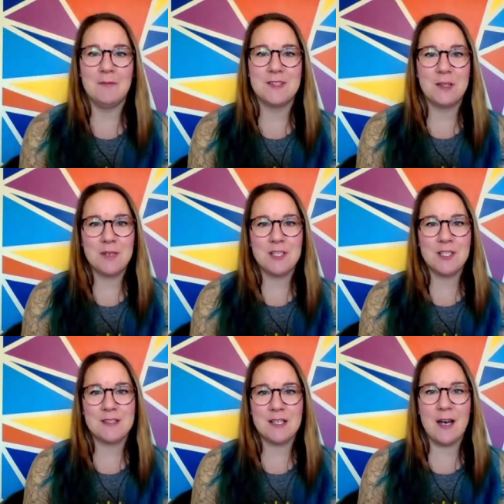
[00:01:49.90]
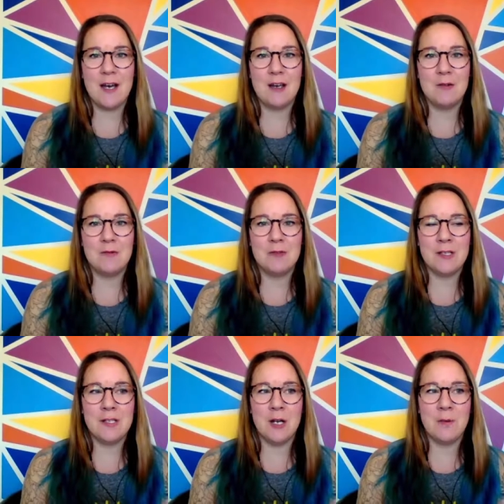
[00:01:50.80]
So we're just,
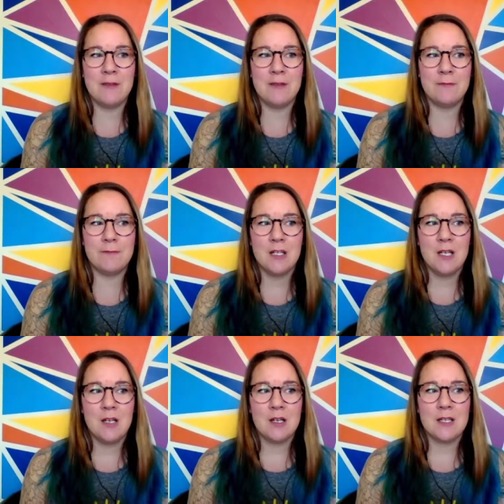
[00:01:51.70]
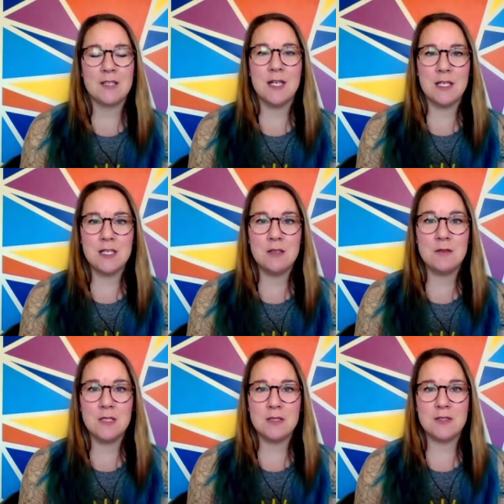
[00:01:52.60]
we've
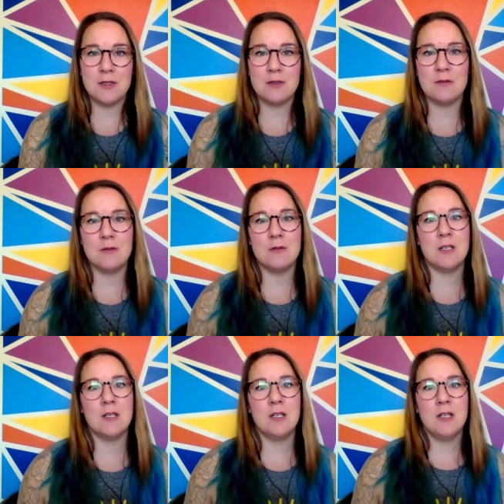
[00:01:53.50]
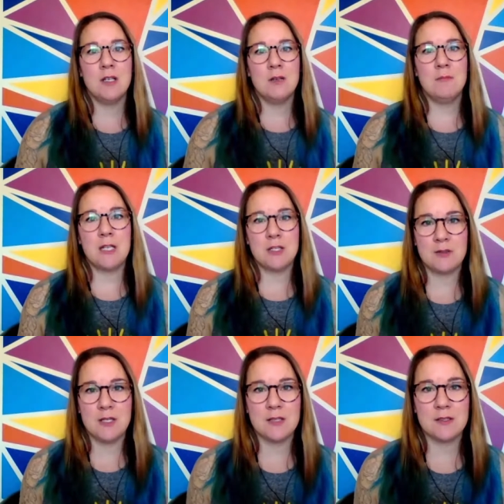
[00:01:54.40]
continued to make sure
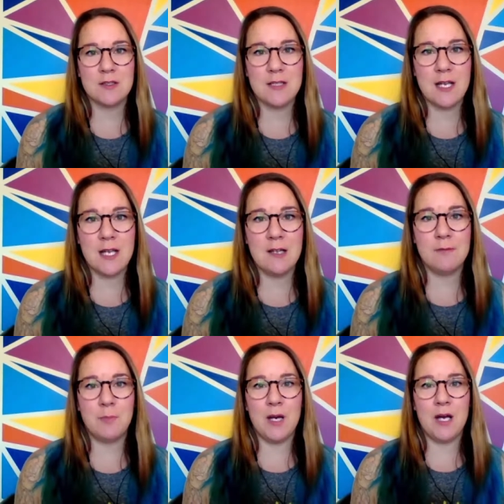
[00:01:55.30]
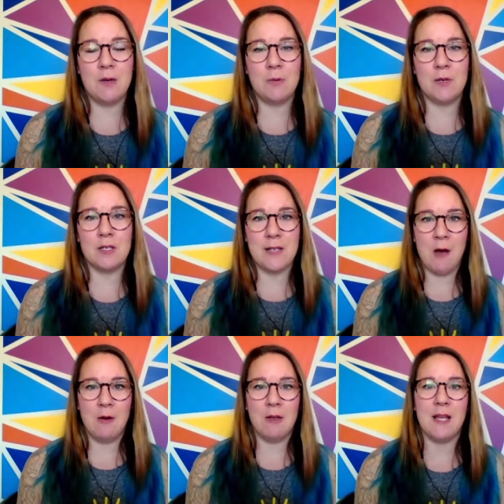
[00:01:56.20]
things are safe, but we're
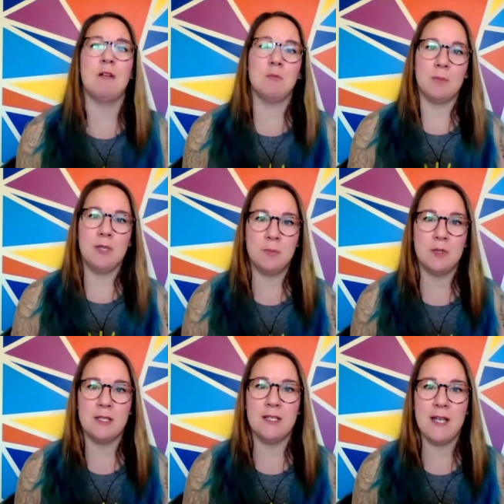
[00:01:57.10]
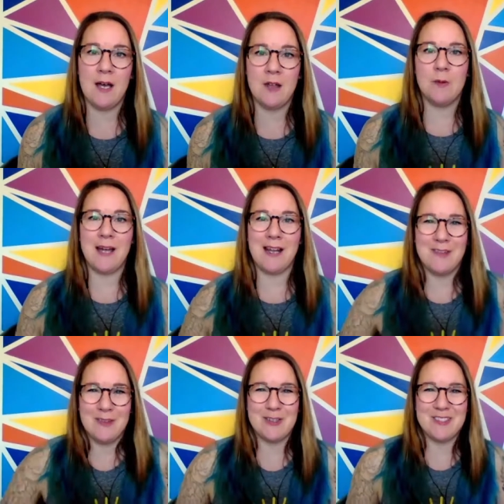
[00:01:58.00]
now allowing more people in now that we kind of
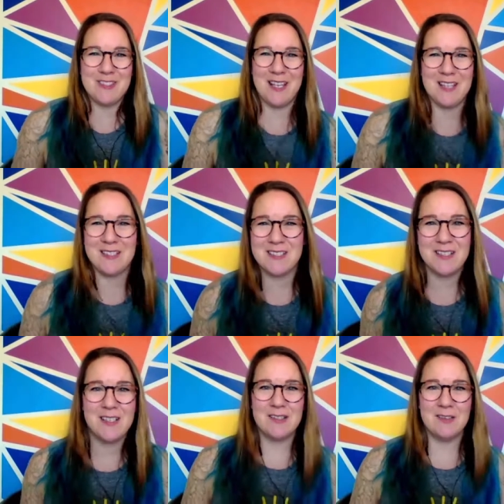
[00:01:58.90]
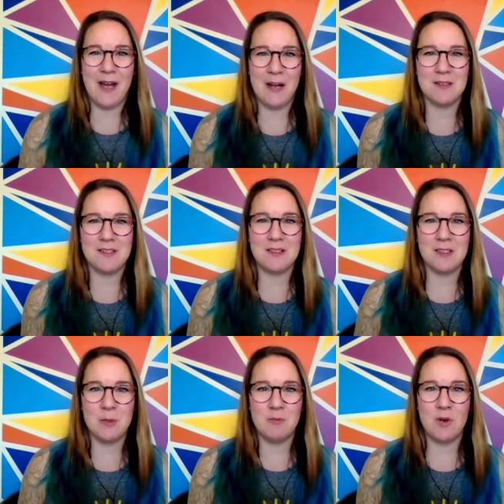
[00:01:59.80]
understand the virus a
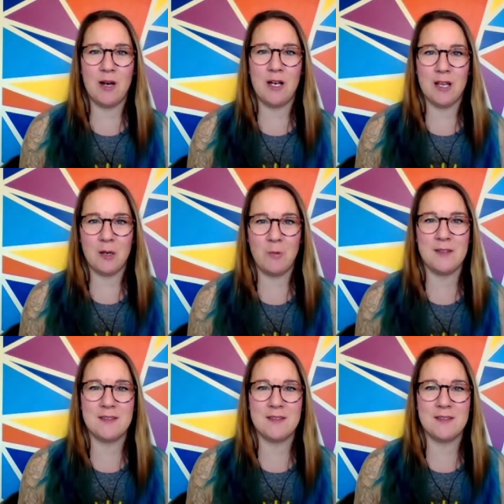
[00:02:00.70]
little bit more and like what